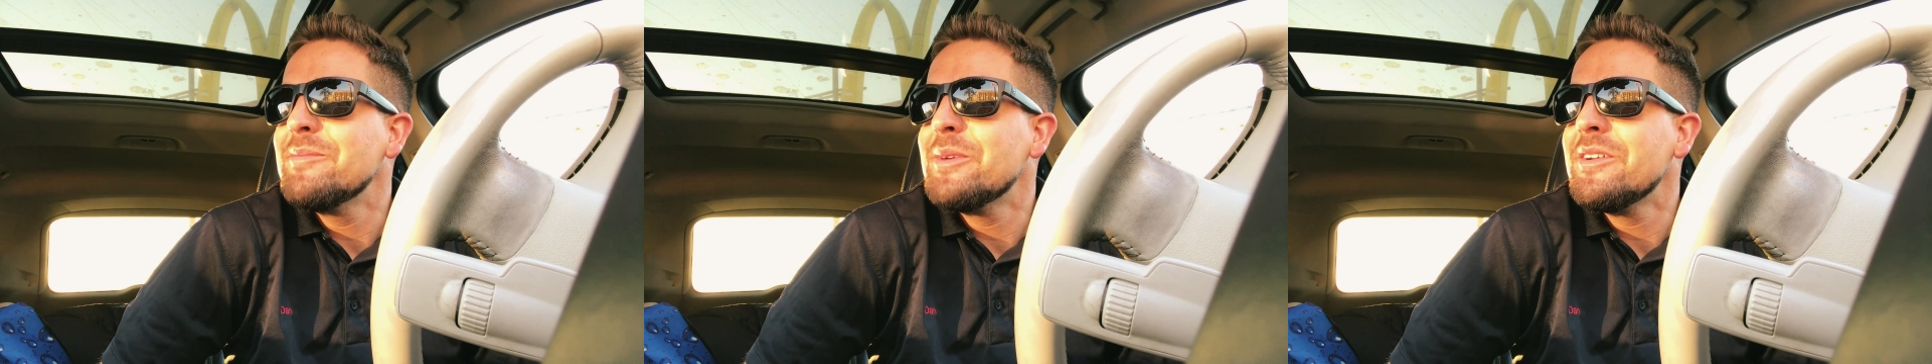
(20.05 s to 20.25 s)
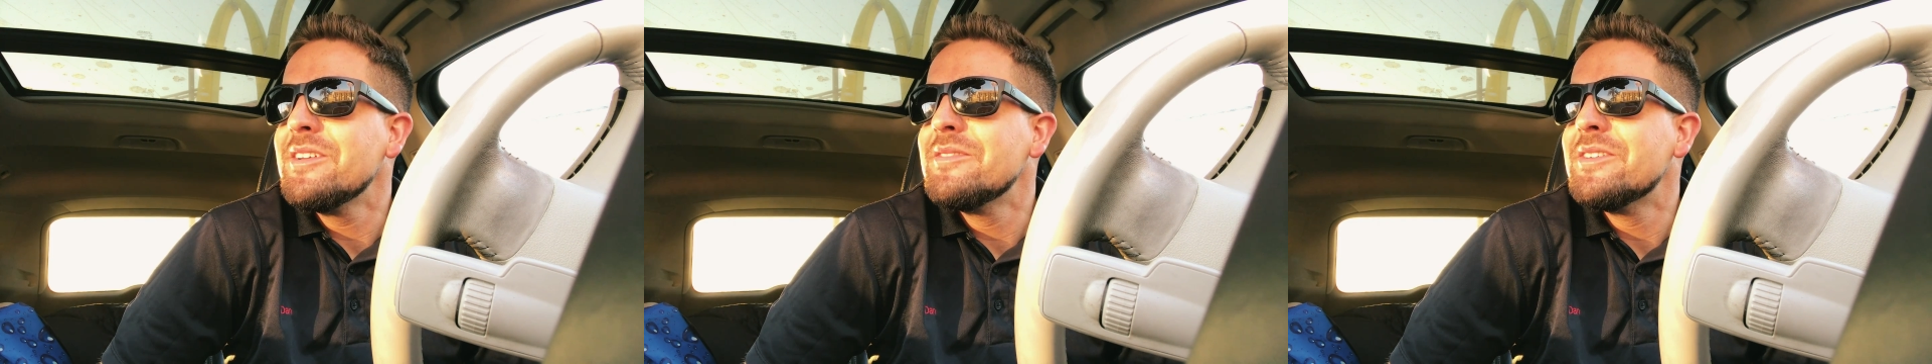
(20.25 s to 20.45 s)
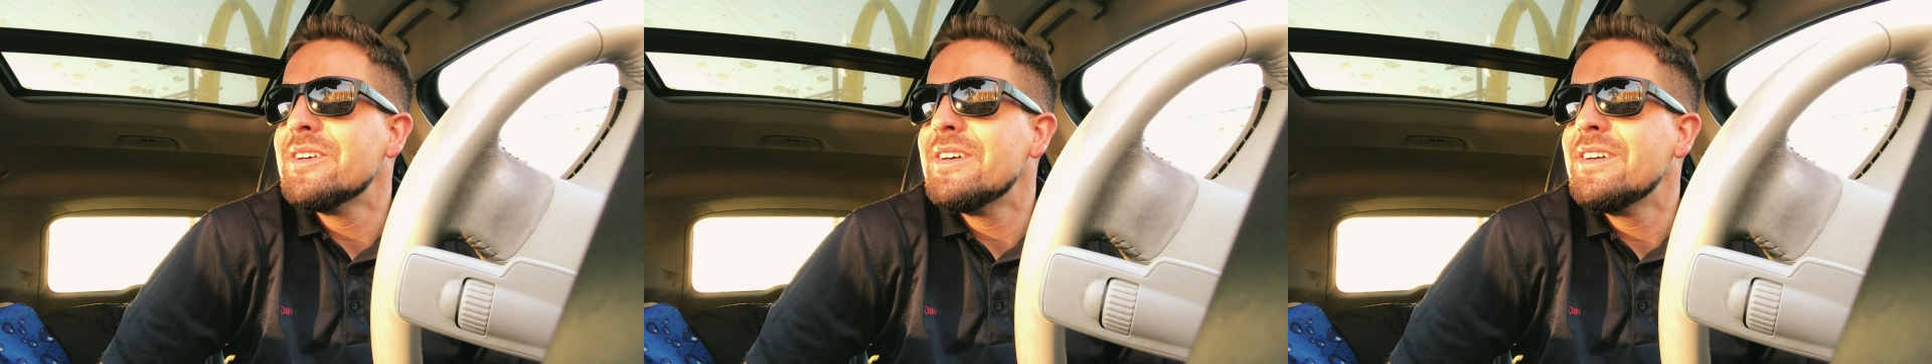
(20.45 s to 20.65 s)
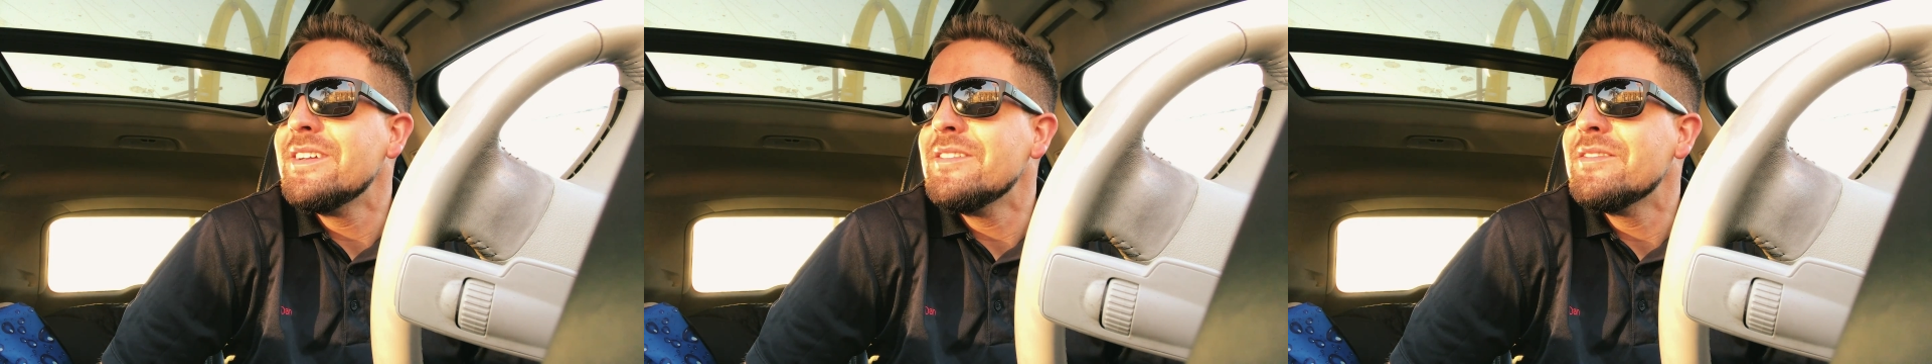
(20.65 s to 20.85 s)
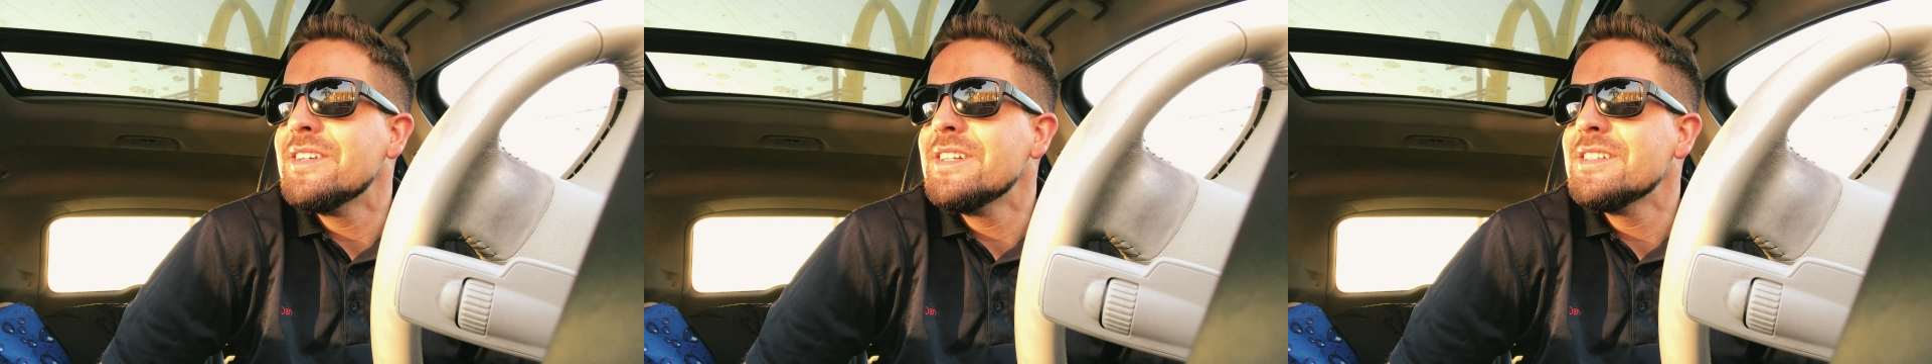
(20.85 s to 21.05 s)
Boulevard
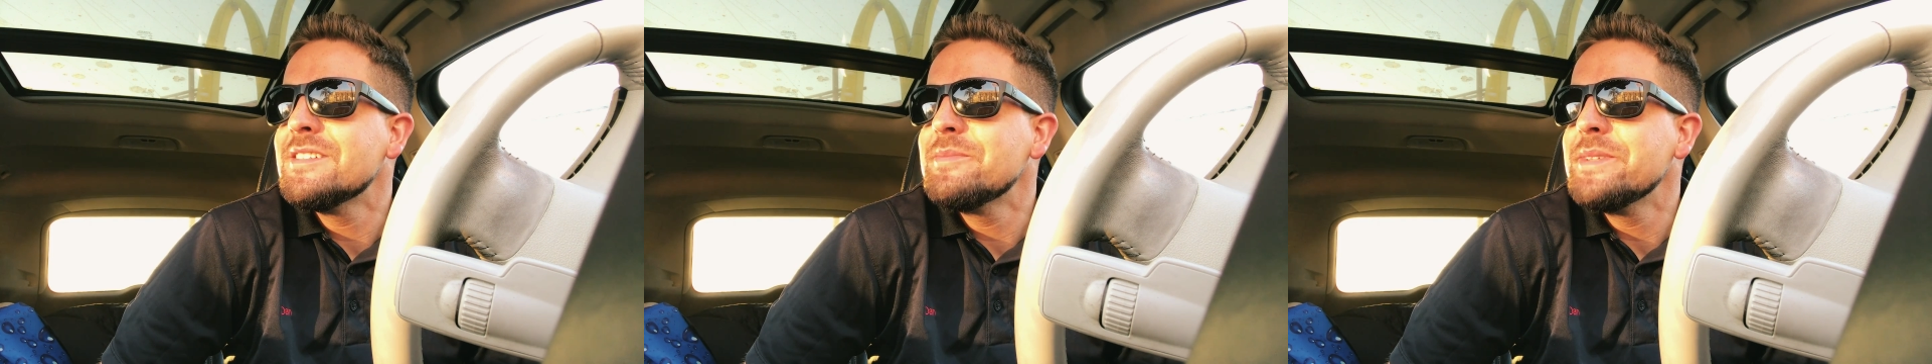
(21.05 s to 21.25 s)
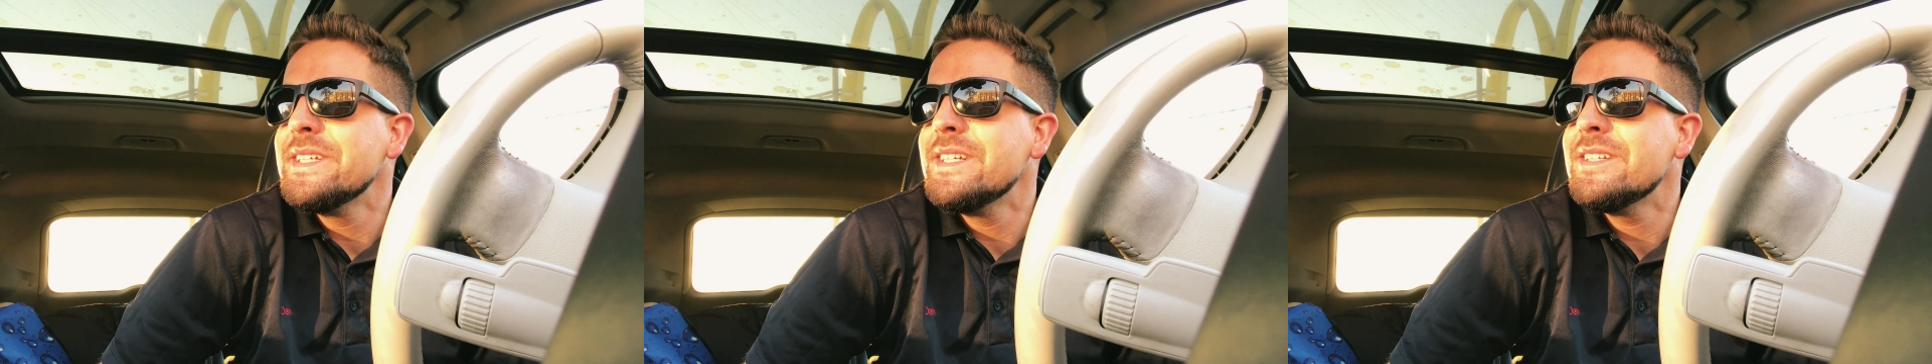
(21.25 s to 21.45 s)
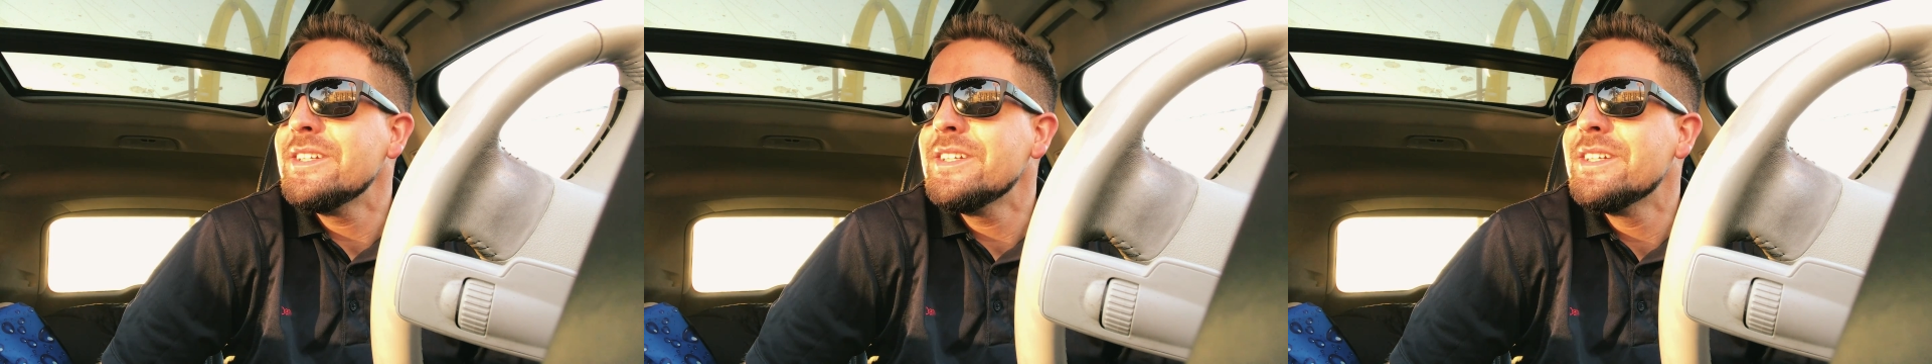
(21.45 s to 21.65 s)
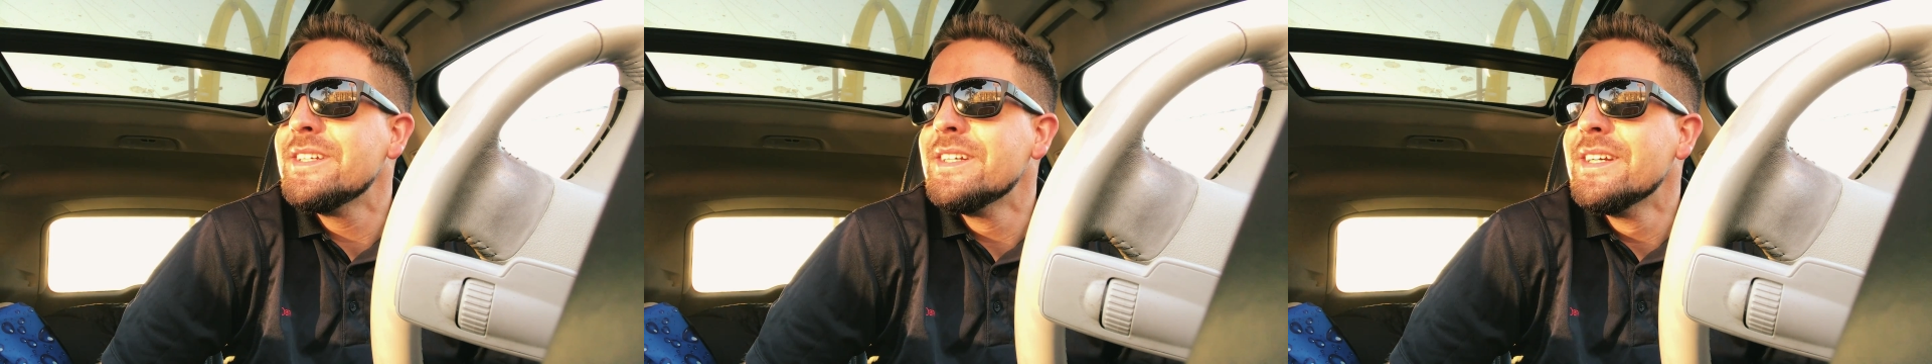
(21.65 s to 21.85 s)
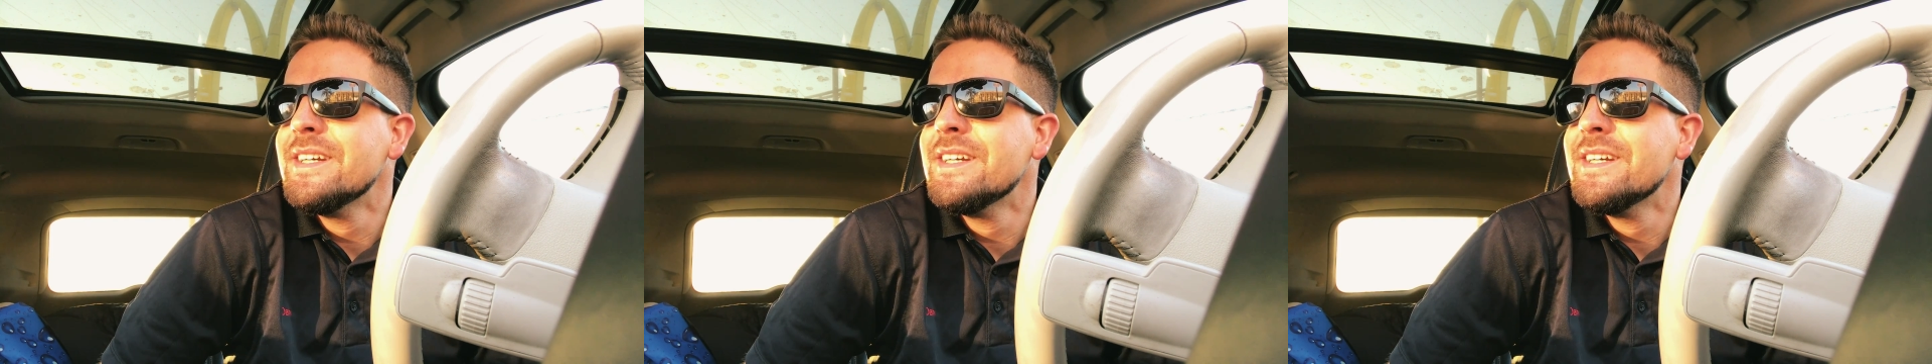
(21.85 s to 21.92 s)
in Venice Beach